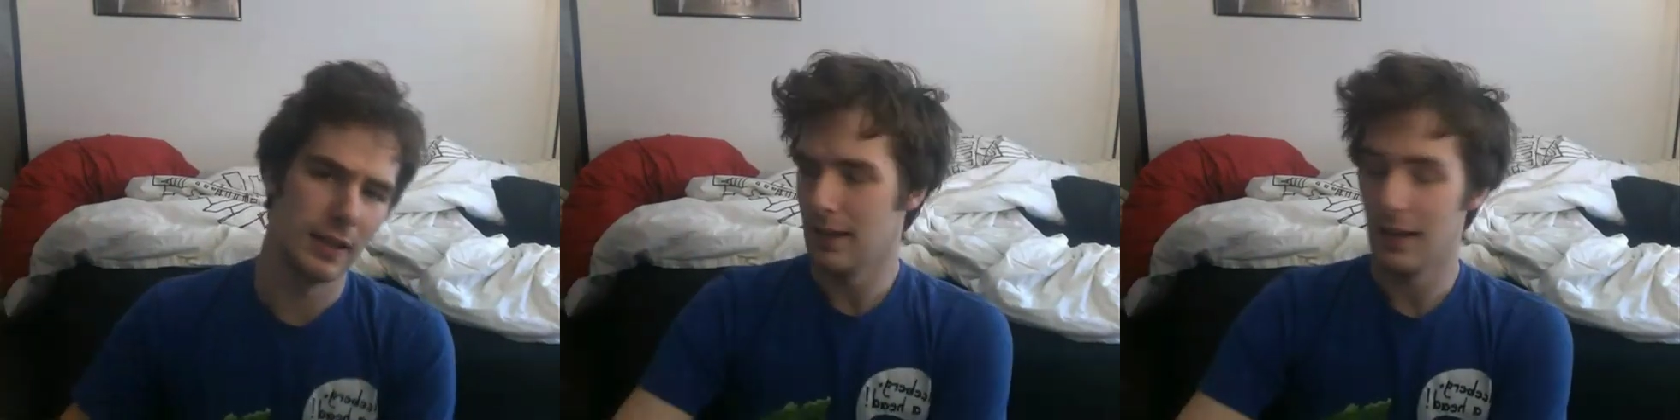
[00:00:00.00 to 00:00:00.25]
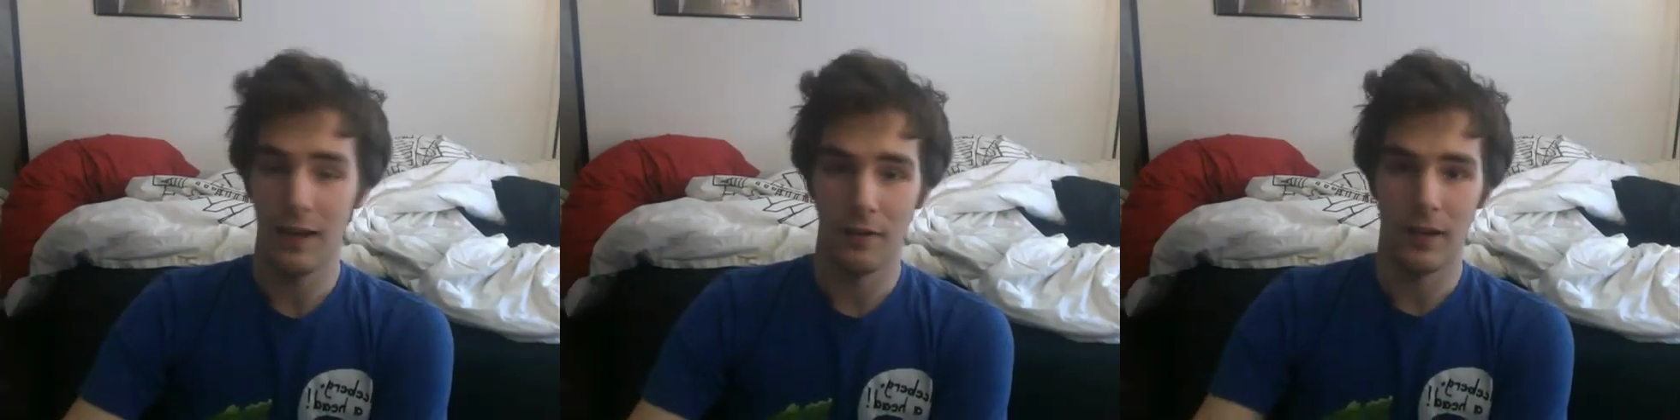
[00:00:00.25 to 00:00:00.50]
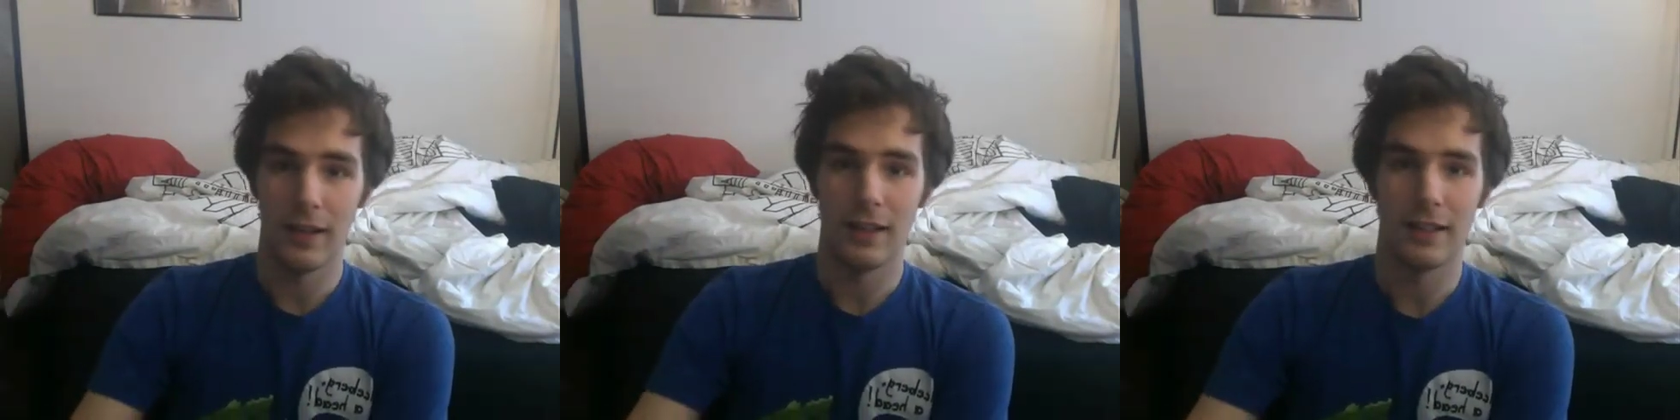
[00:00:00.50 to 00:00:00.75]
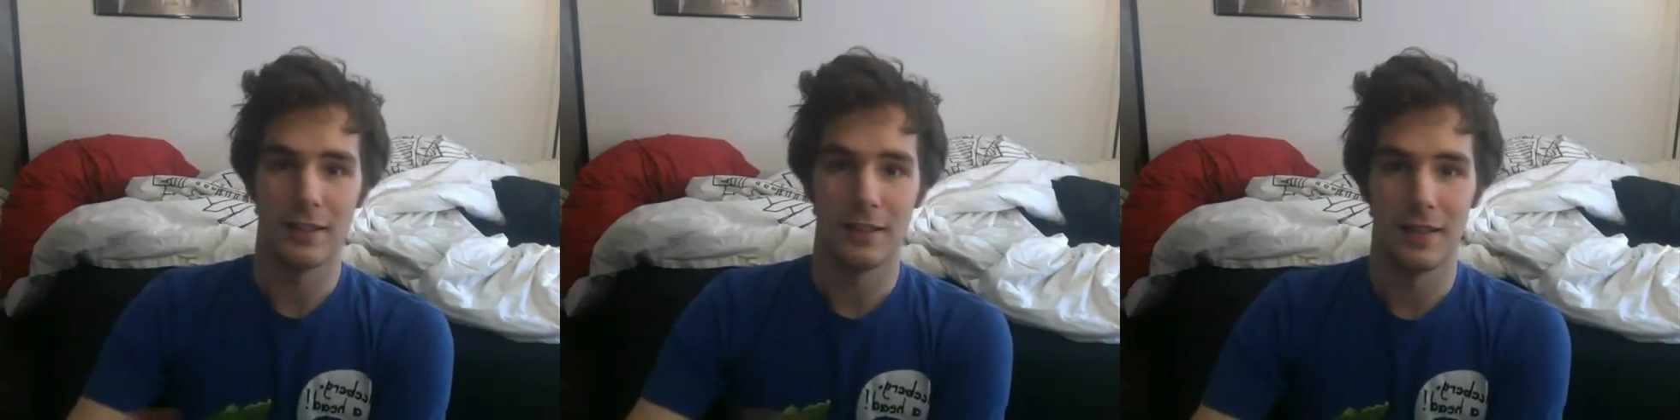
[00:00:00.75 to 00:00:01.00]
Yeah, right,
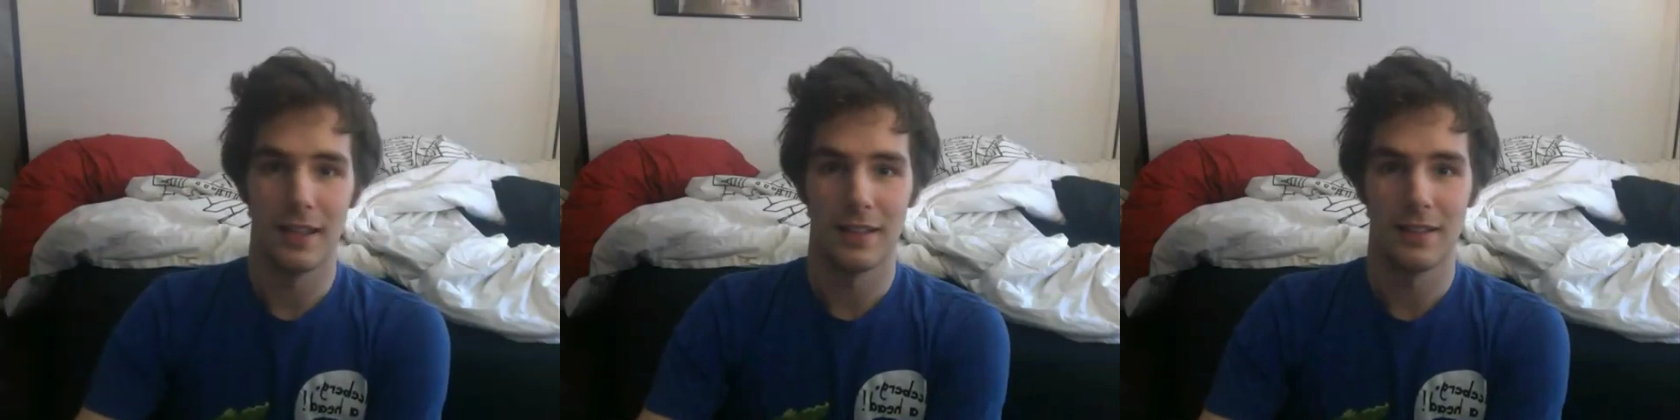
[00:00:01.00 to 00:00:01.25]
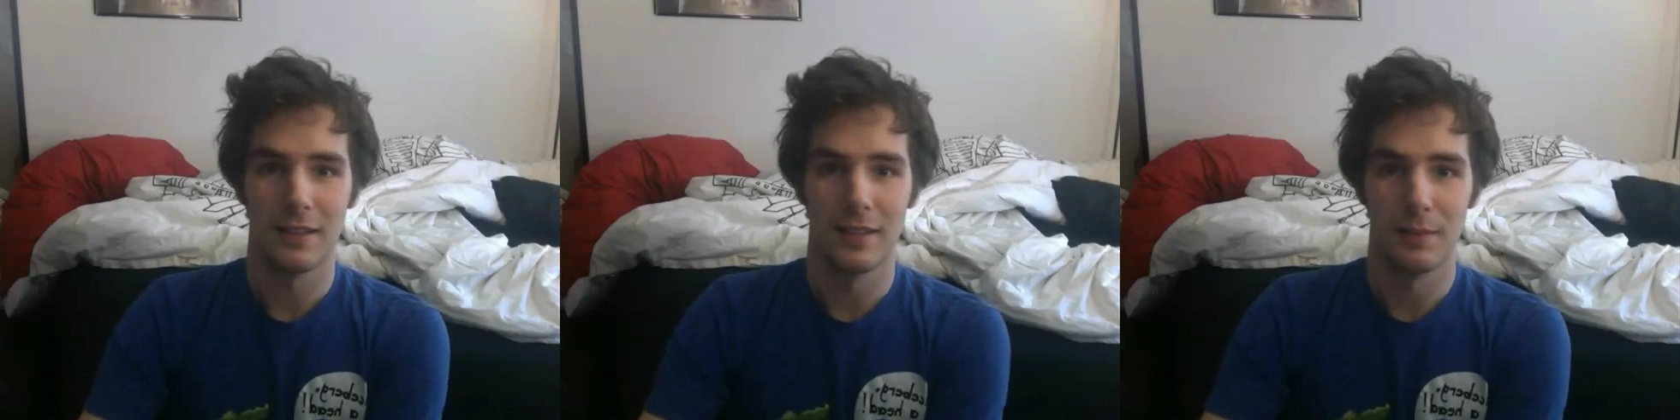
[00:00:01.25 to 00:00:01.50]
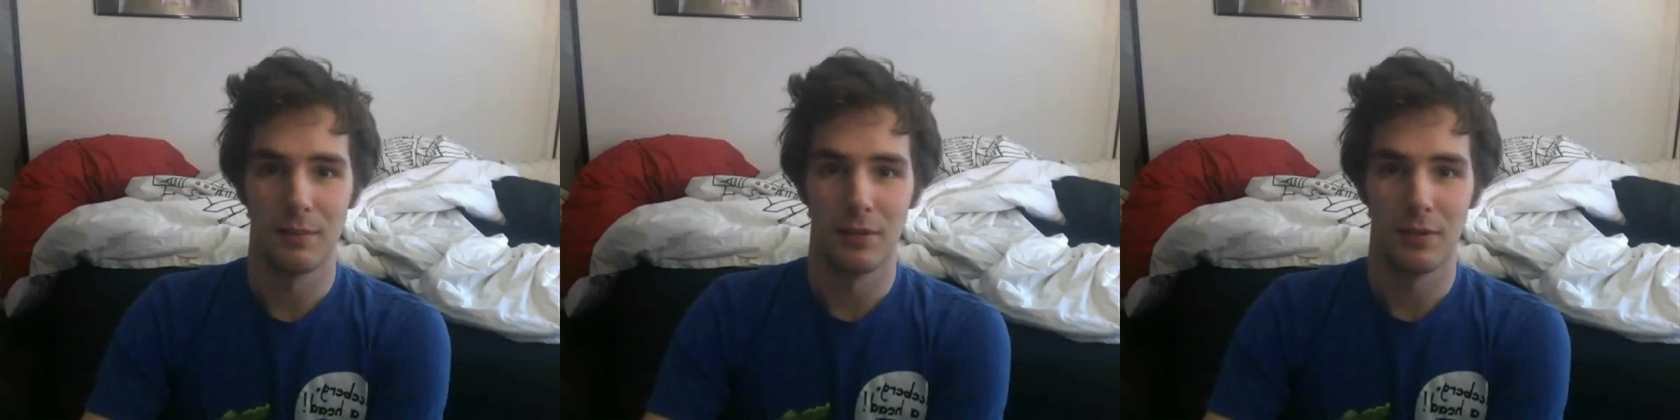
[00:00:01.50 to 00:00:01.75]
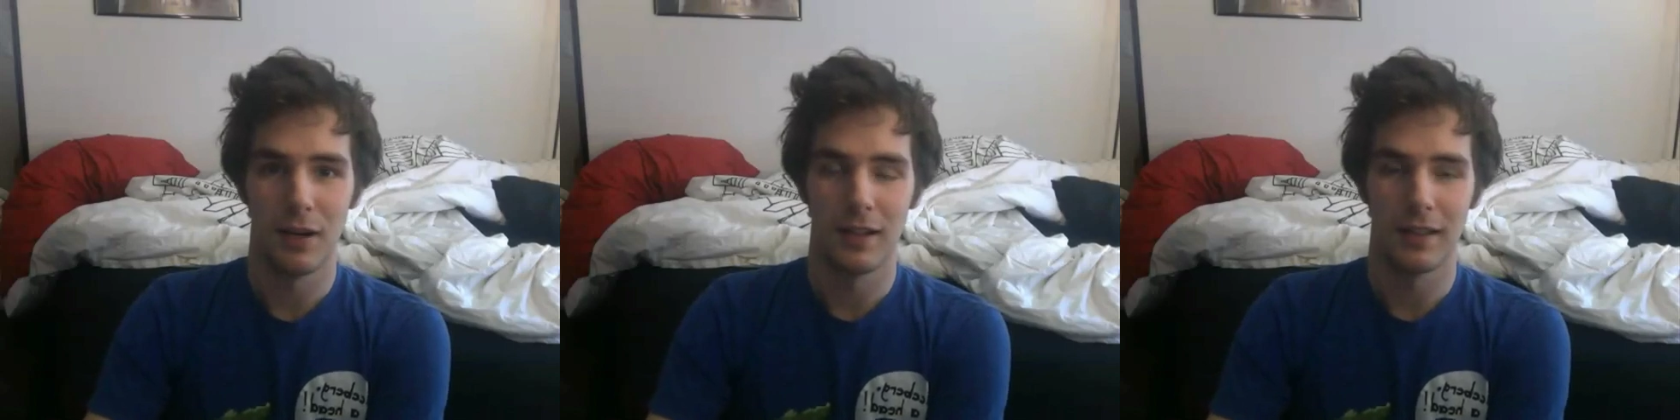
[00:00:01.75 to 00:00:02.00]
that's the
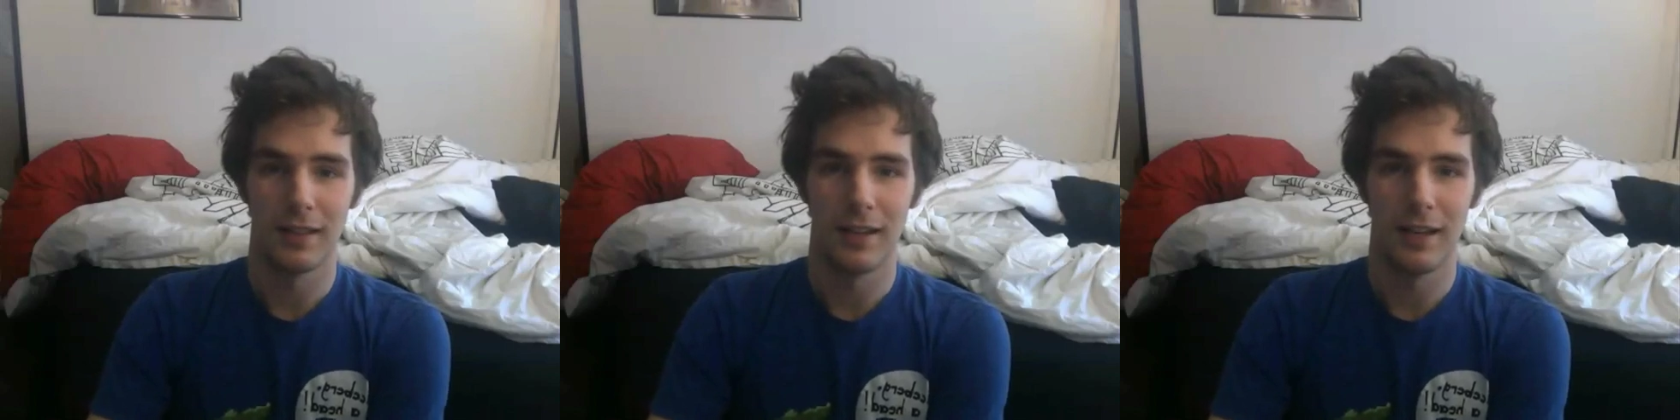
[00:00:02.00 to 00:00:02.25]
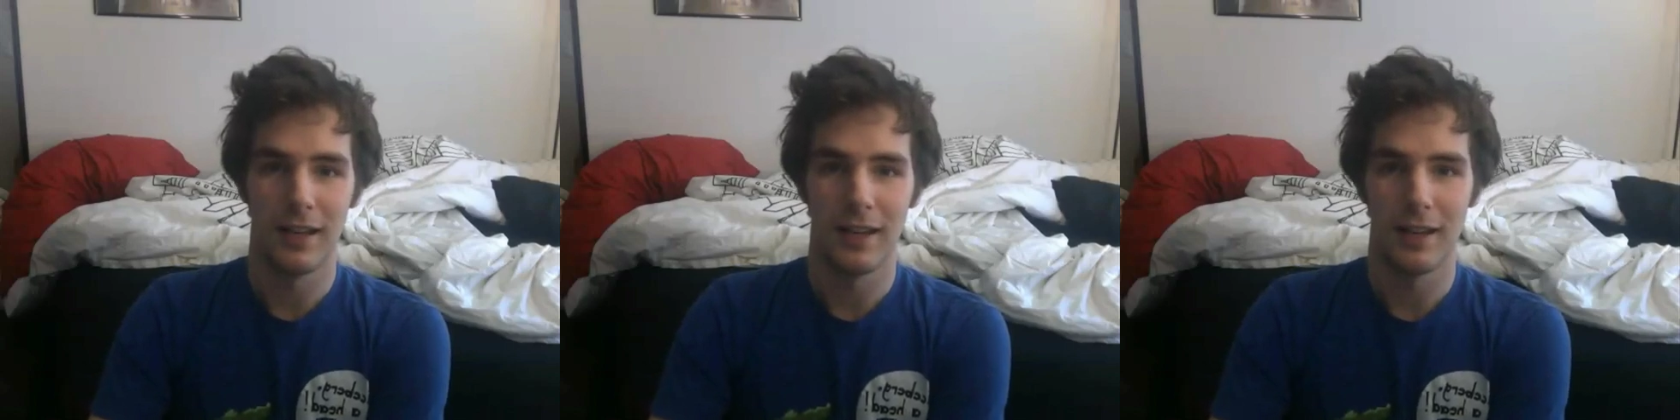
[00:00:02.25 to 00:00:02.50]
product that I